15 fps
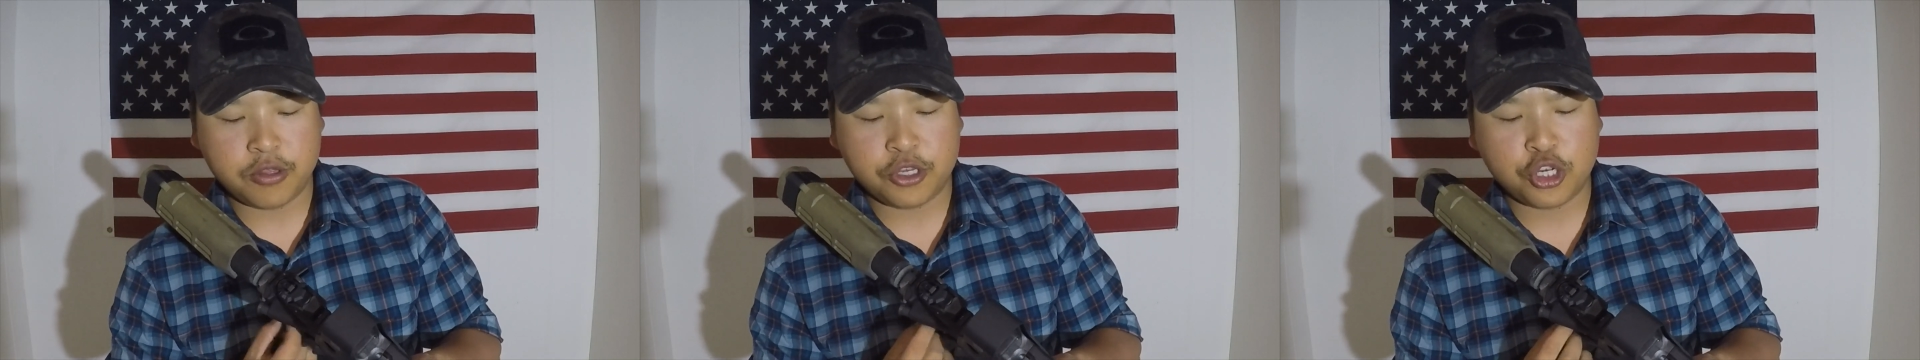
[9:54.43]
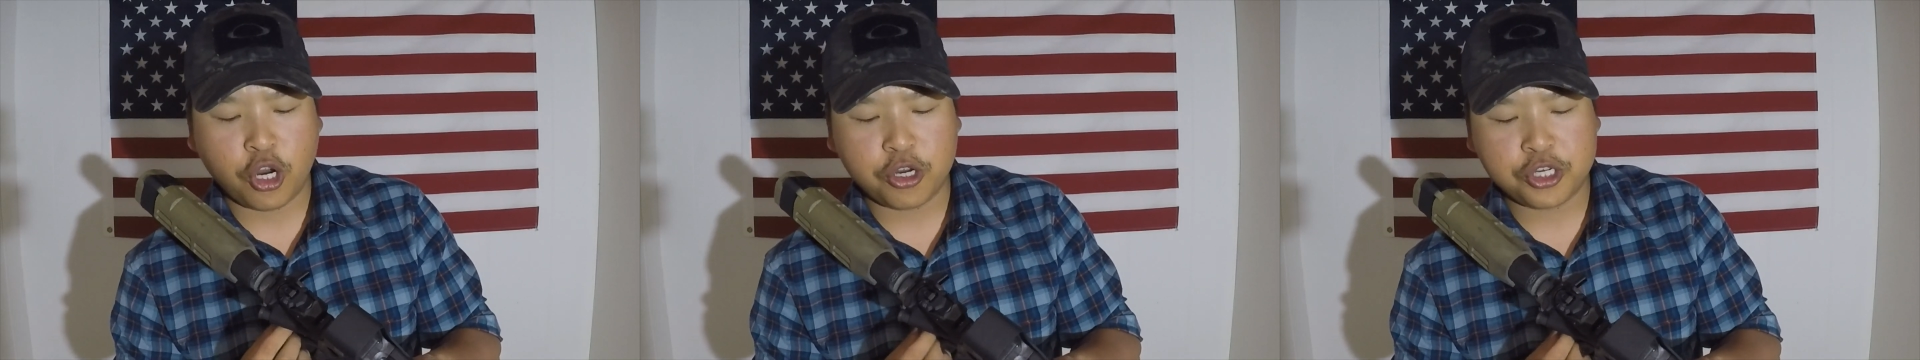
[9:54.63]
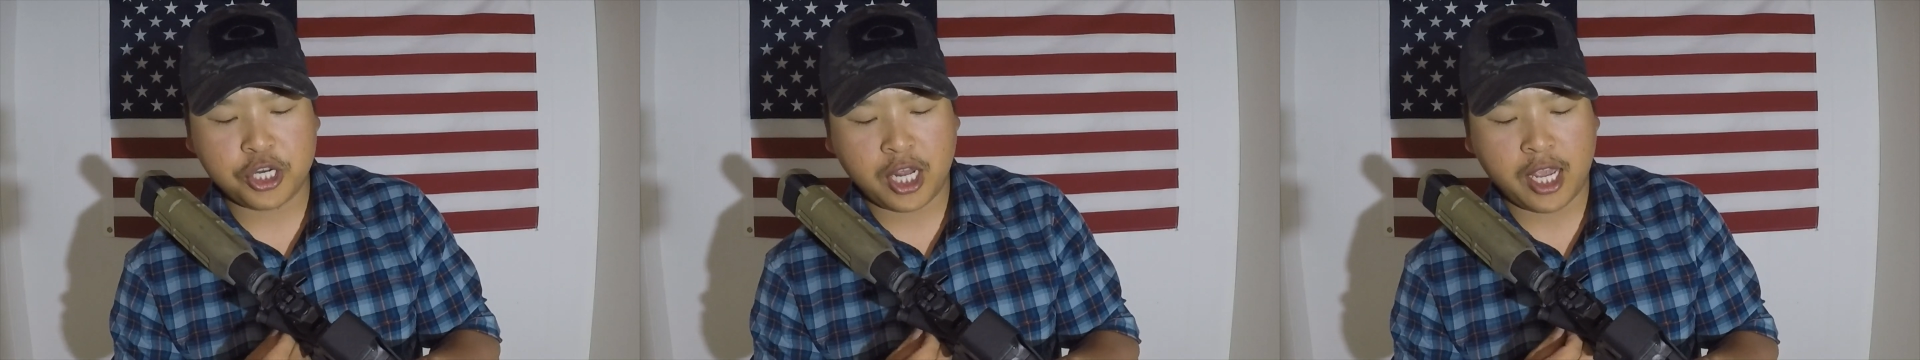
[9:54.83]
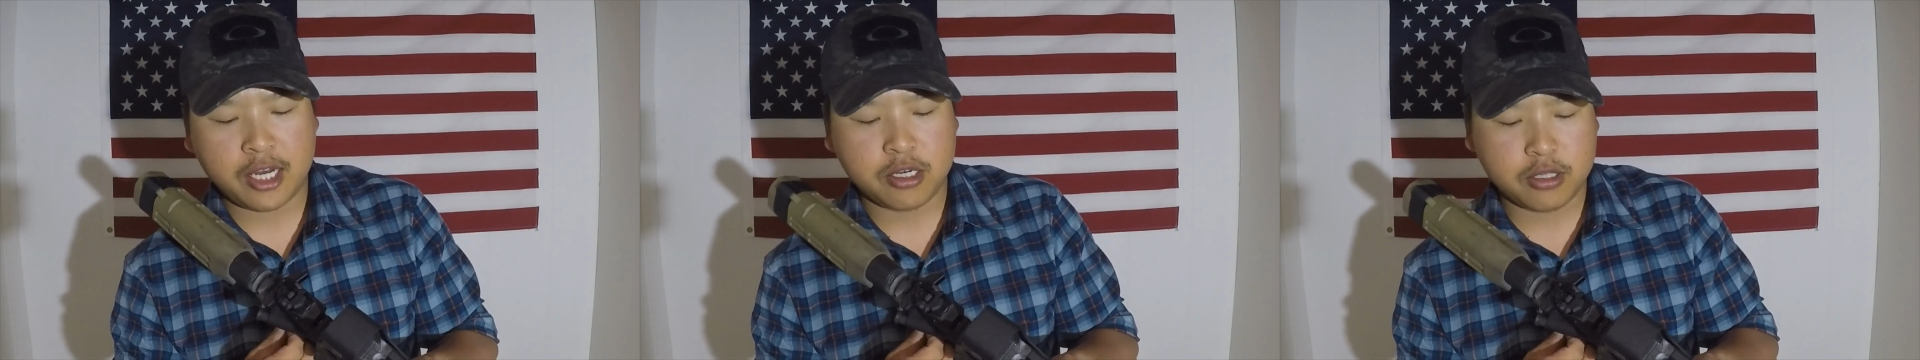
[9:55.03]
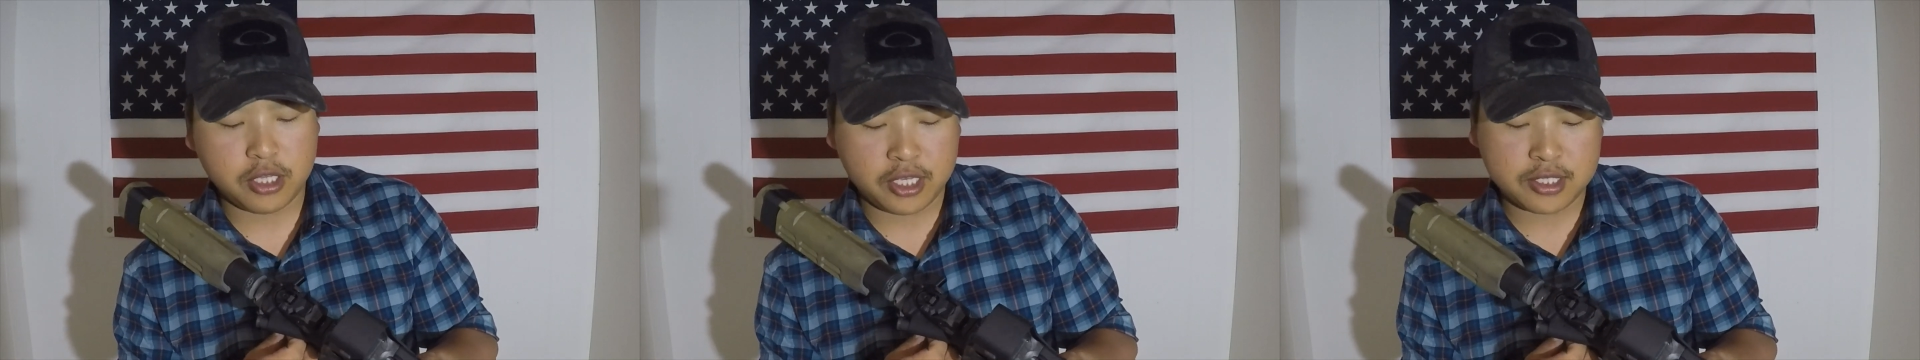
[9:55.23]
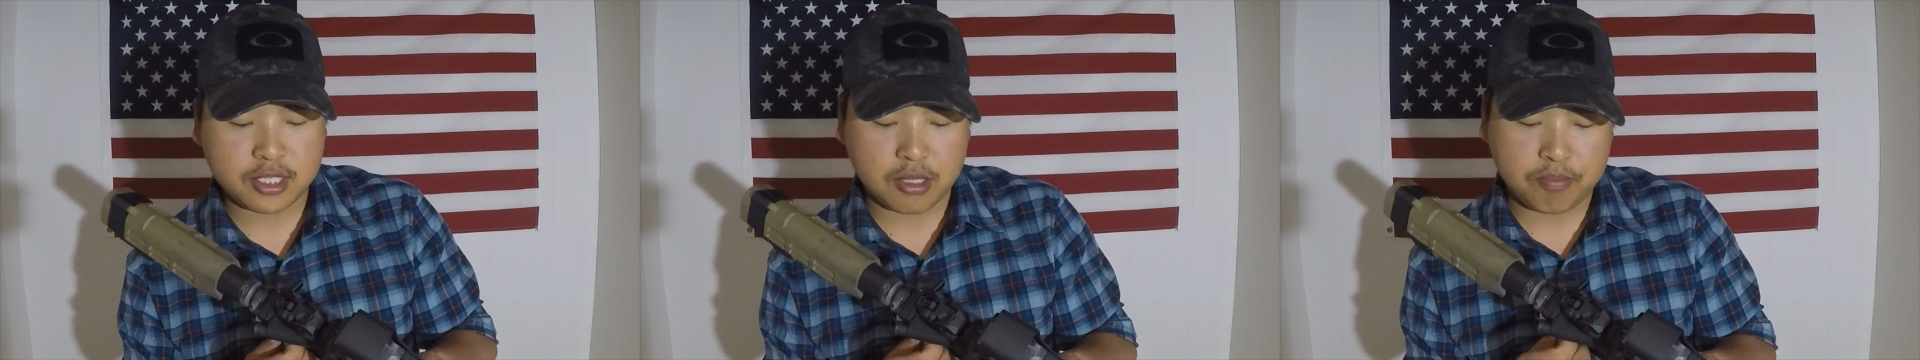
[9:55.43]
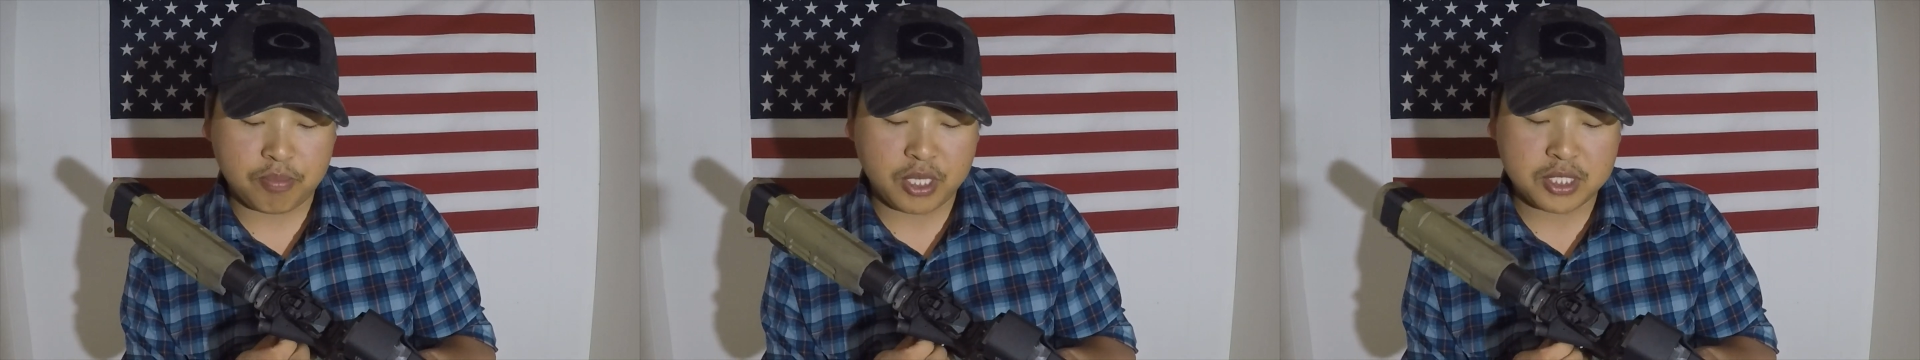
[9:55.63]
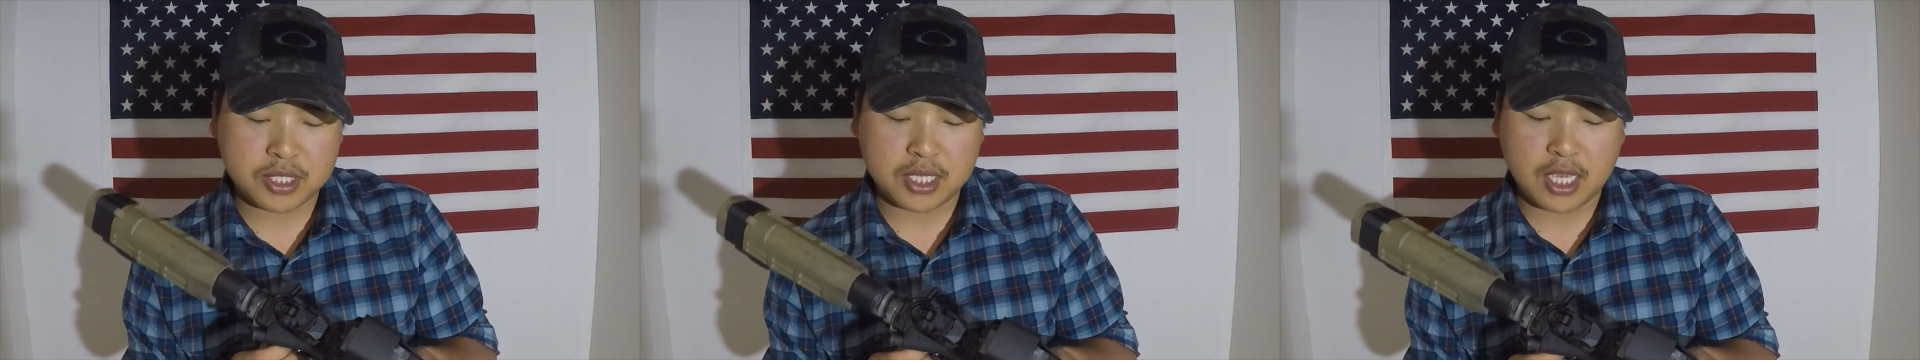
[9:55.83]
charging handle is the
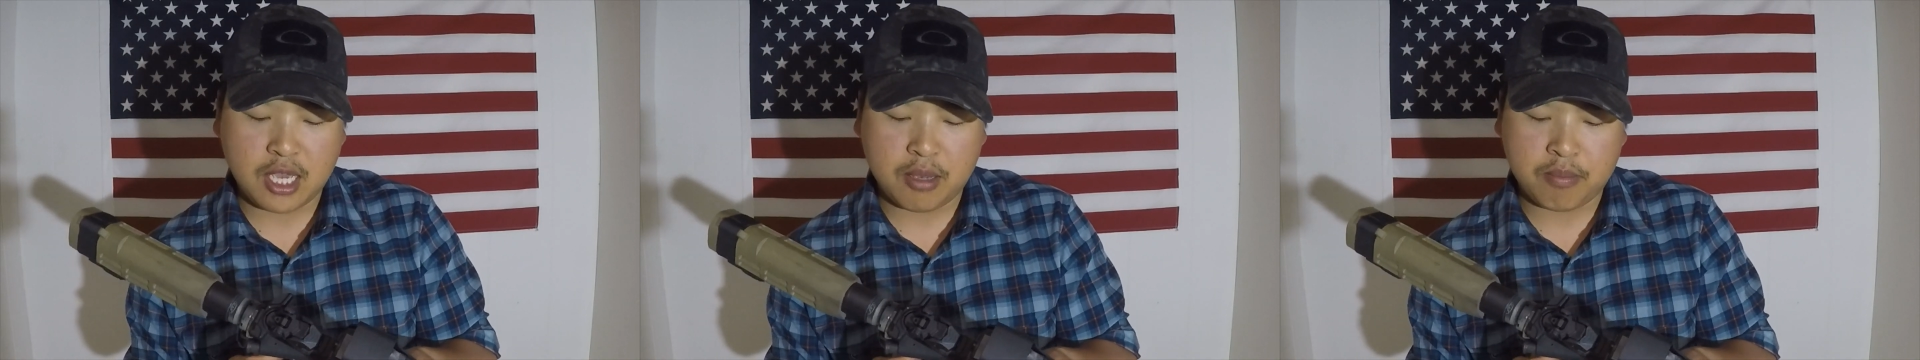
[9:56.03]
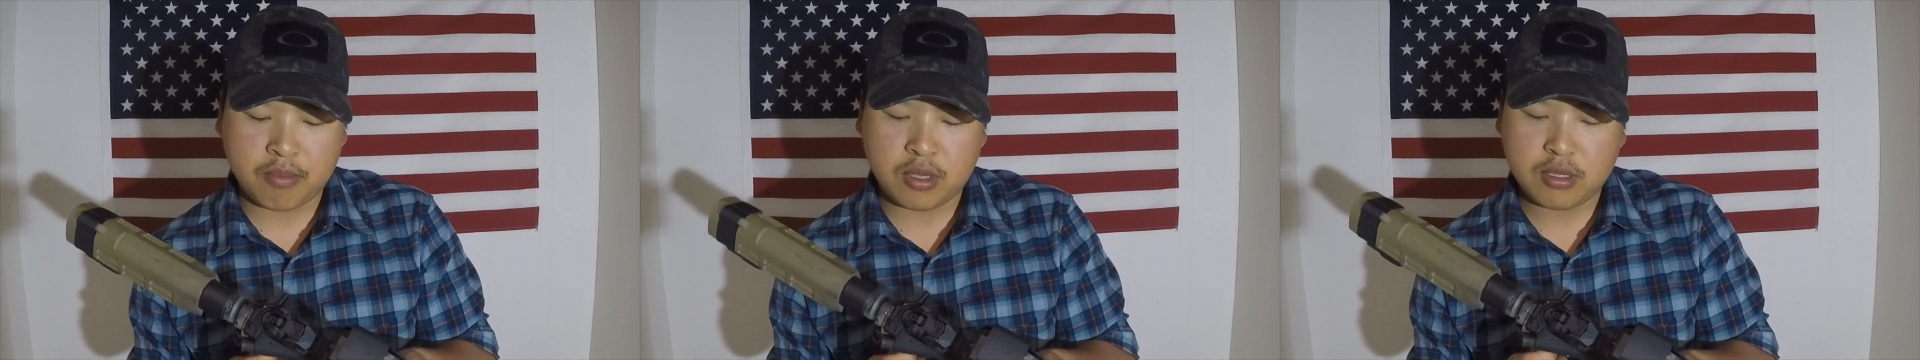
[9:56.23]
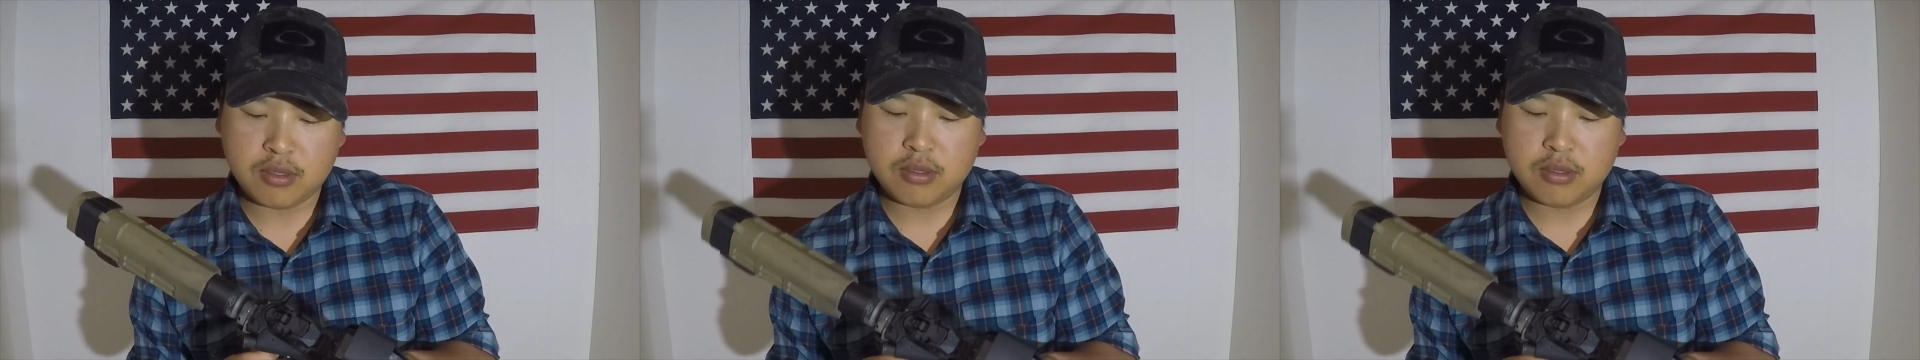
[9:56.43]
BCM